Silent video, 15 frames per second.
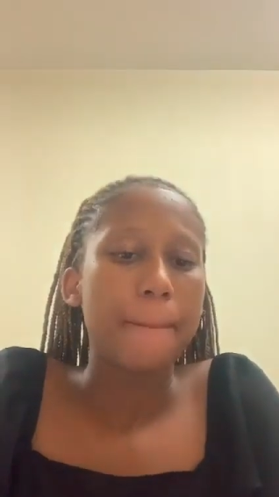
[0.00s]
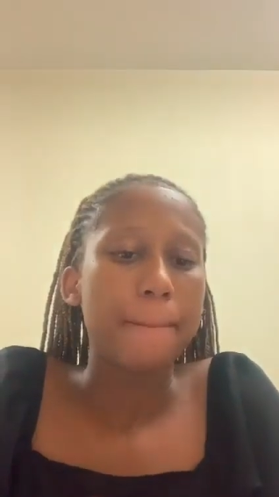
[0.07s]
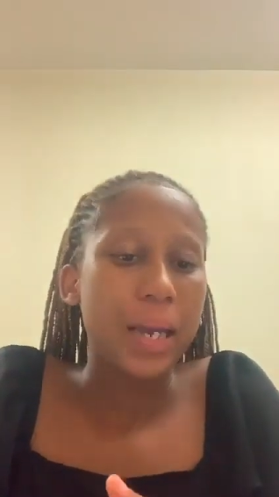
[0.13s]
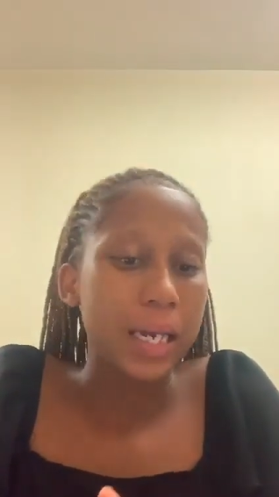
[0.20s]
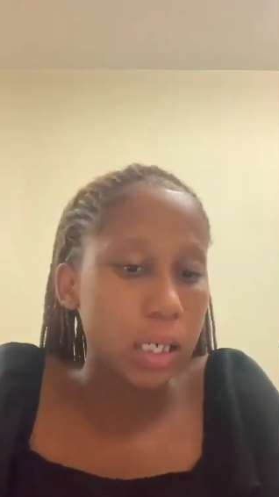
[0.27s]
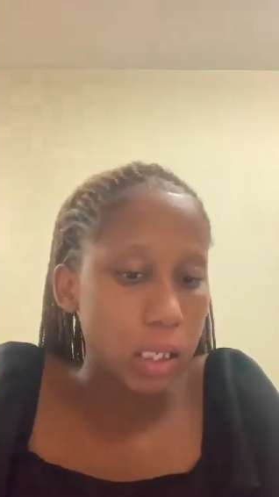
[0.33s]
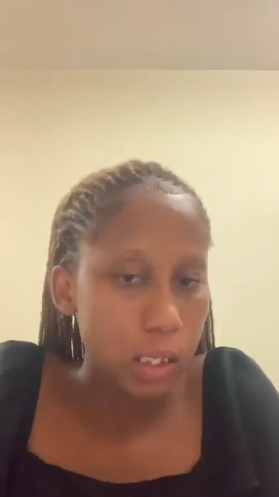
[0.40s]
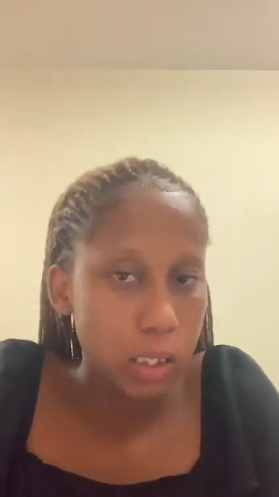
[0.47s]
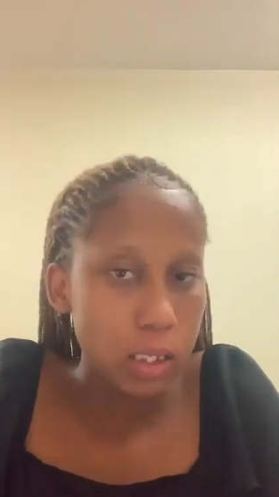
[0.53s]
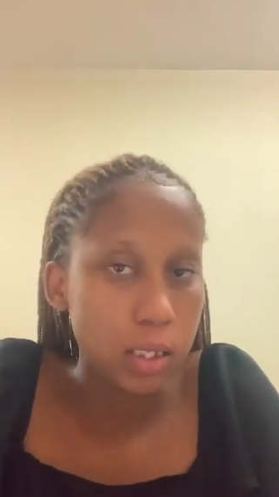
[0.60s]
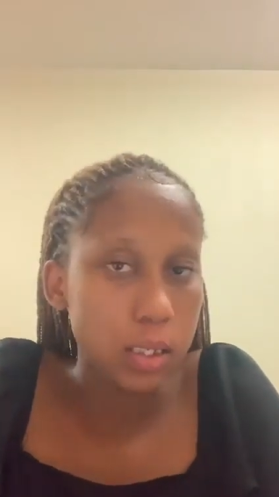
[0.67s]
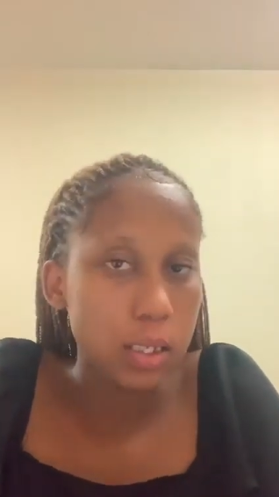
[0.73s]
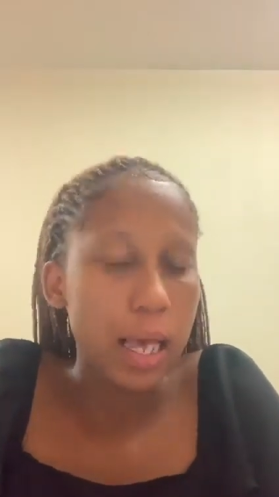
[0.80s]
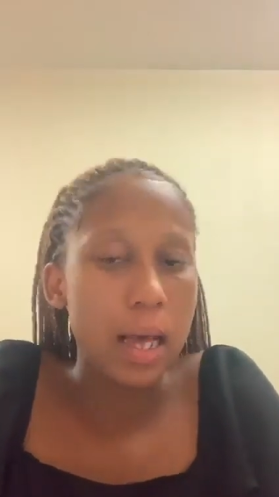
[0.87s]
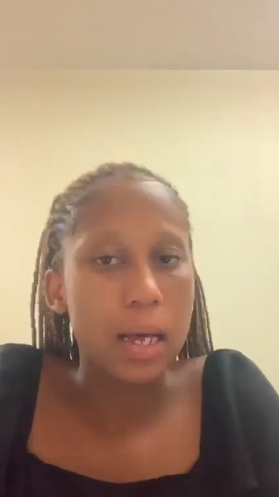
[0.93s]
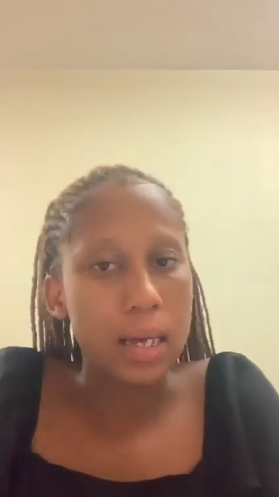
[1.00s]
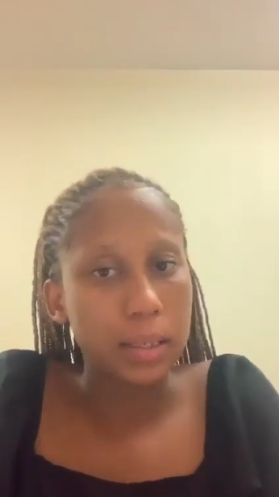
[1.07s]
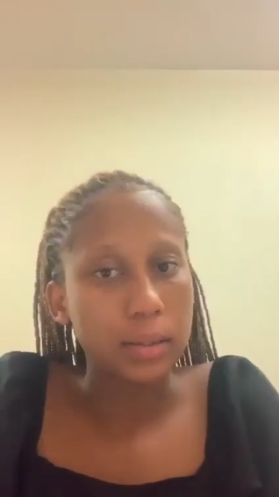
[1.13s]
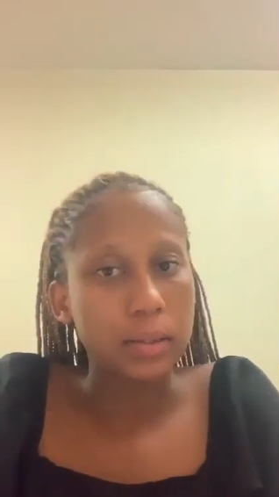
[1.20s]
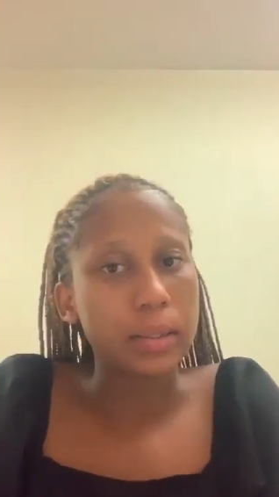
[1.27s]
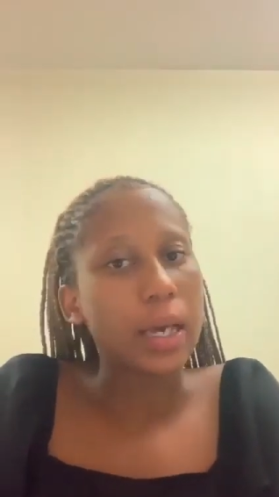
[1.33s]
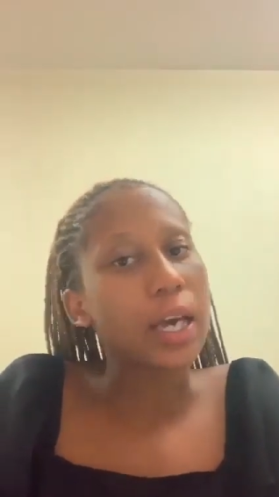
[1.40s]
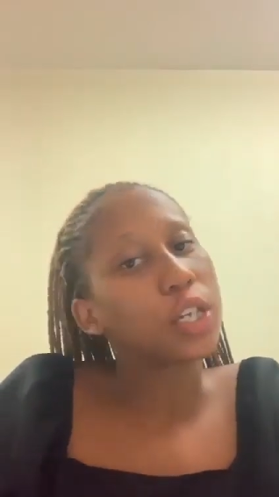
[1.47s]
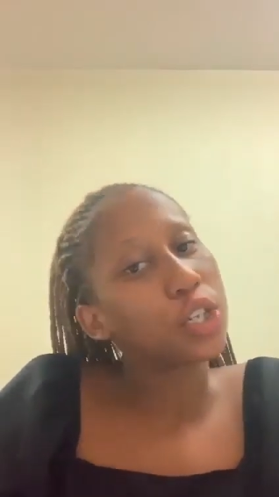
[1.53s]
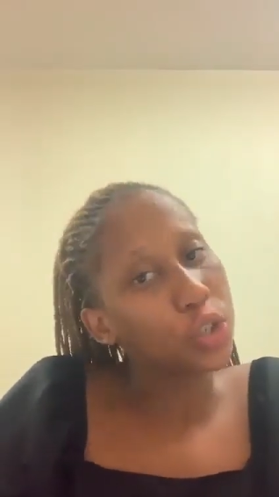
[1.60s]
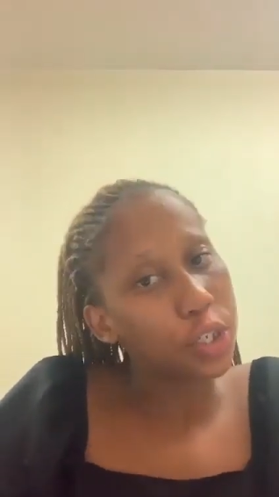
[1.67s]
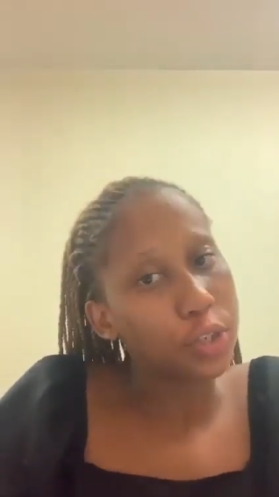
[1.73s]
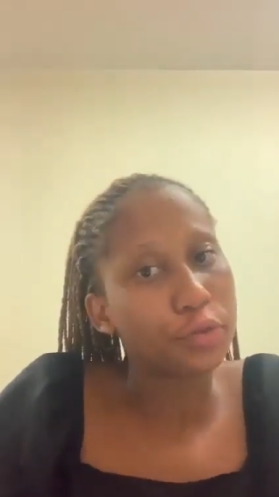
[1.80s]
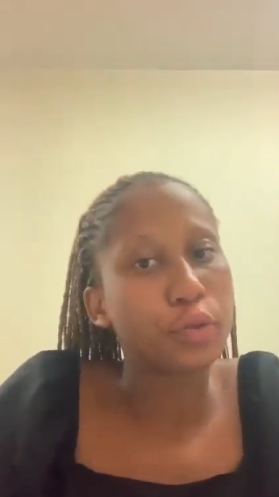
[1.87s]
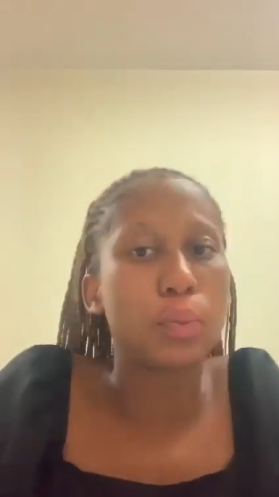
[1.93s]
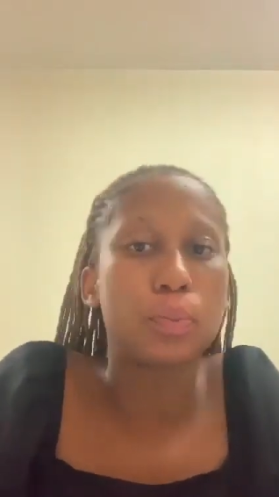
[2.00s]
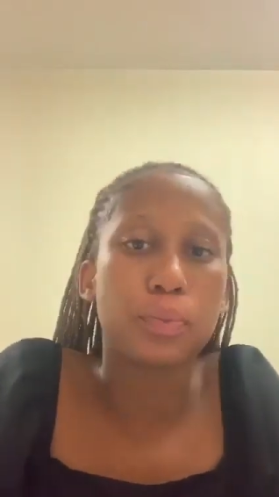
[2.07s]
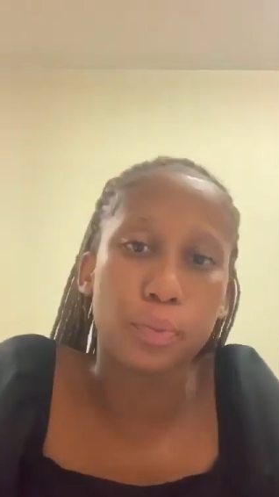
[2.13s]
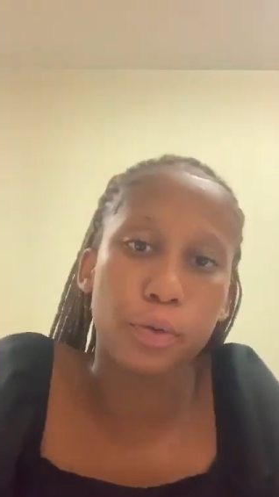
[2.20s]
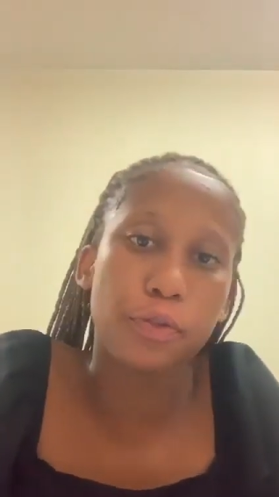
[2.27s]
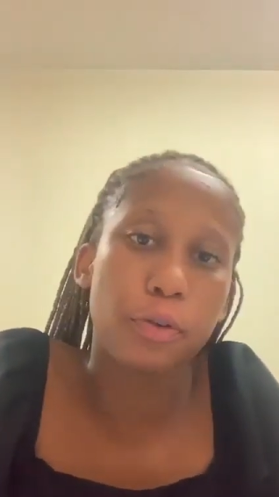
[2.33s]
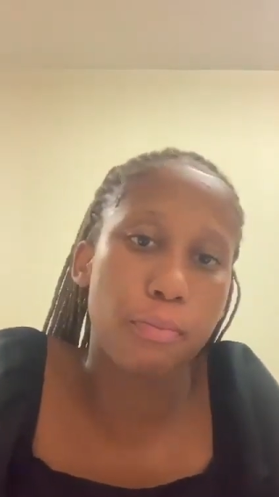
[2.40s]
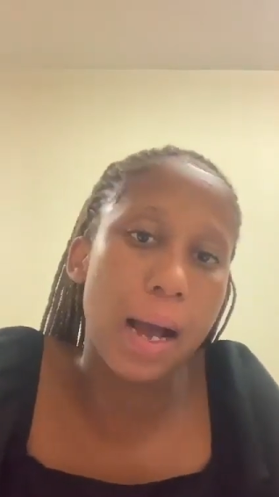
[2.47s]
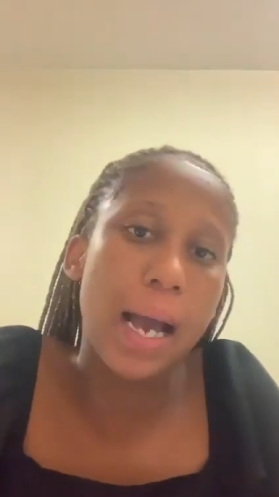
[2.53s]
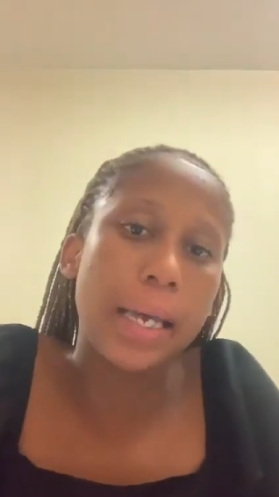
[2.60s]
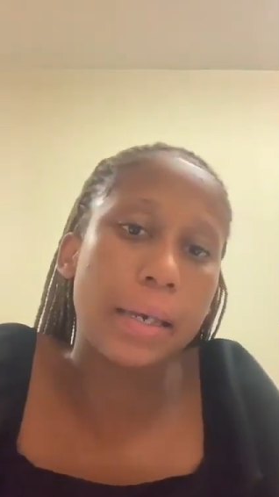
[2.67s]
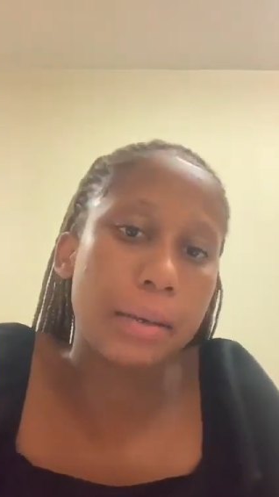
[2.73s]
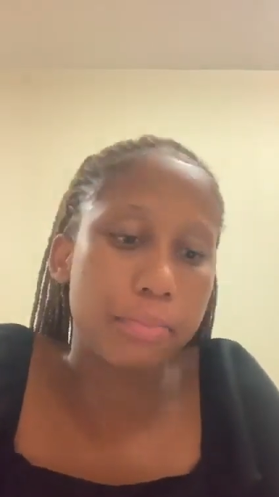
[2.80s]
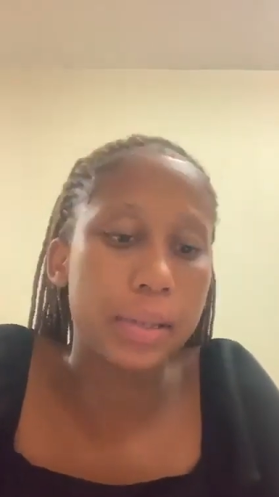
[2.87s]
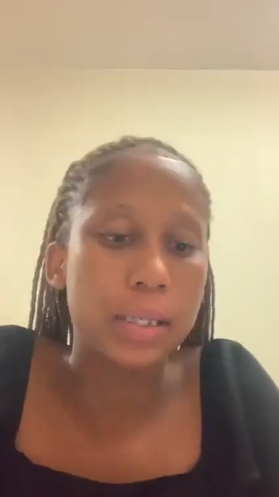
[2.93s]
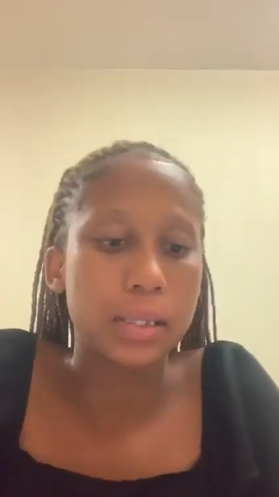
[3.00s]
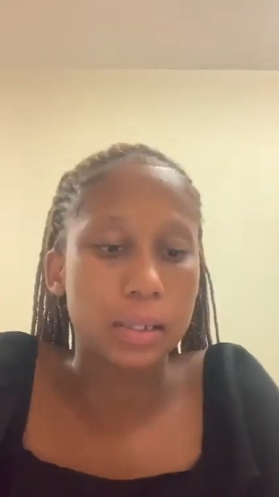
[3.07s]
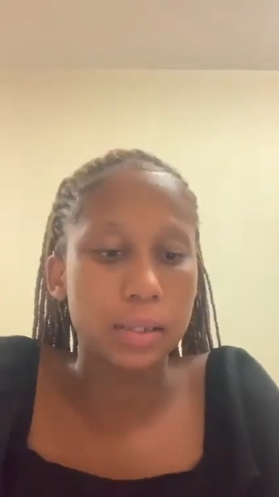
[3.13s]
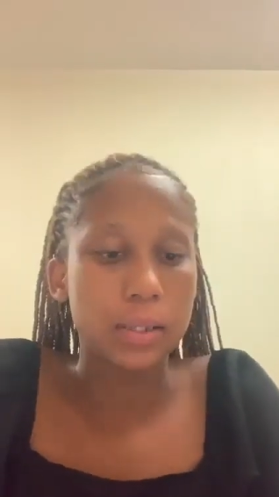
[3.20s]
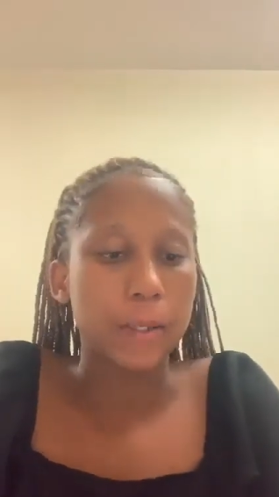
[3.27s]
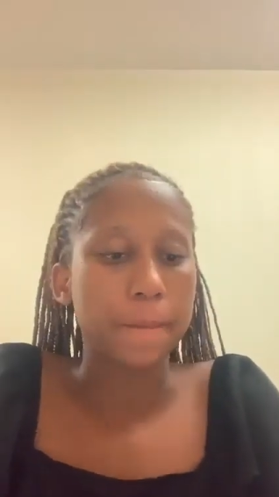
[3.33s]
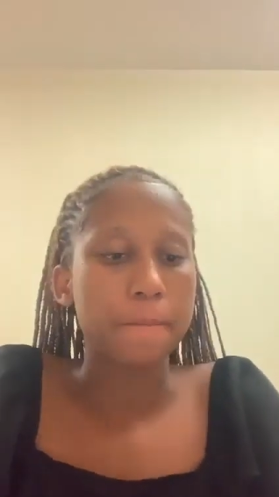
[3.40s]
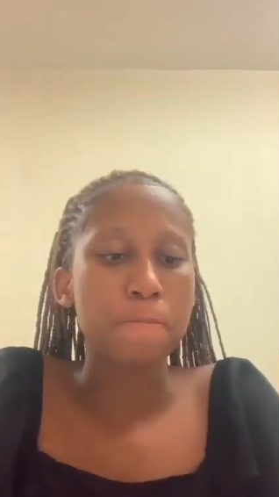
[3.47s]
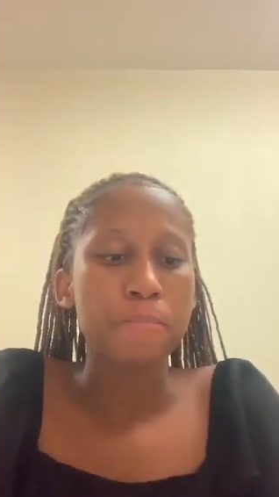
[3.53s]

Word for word: banners and a uniform for my business